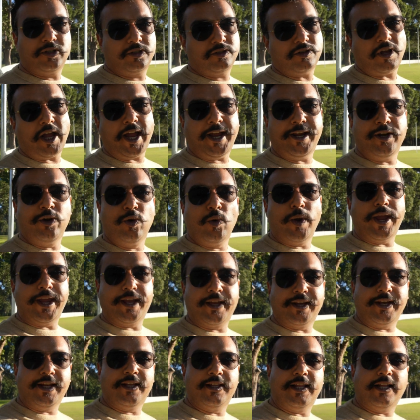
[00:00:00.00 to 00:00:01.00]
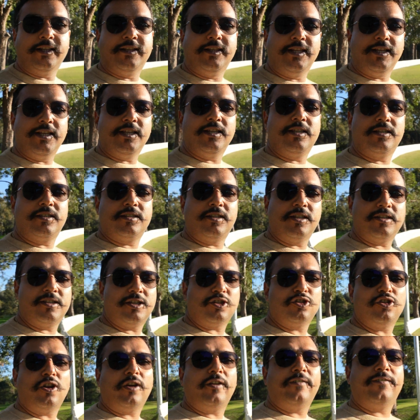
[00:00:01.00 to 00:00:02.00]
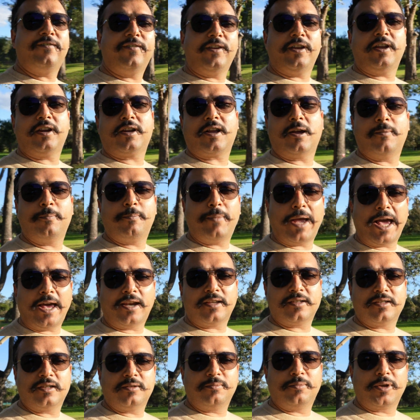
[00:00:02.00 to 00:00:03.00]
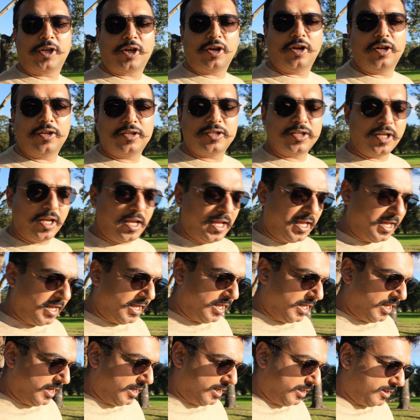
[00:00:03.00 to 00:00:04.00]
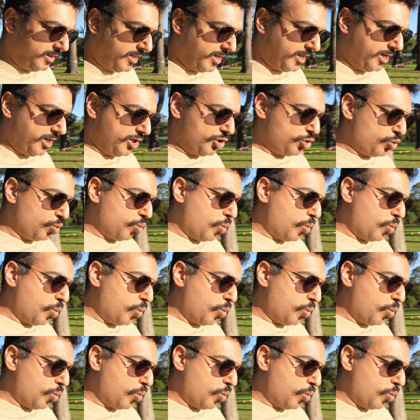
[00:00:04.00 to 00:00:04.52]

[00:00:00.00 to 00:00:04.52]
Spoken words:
So I do agree that this is not a fair comparison because there is